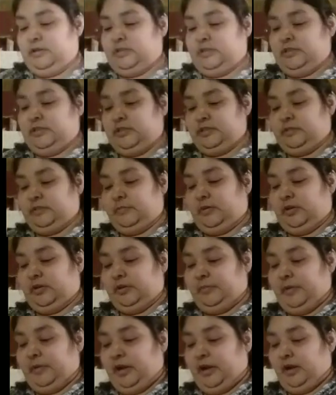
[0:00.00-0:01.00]
is about a
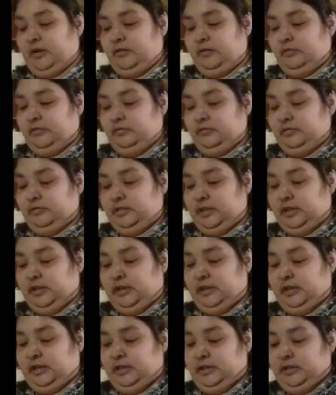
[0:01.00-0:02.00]
pound
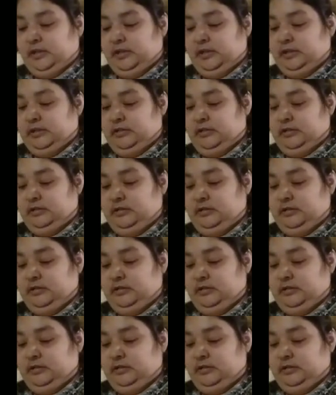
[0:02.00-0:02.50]
and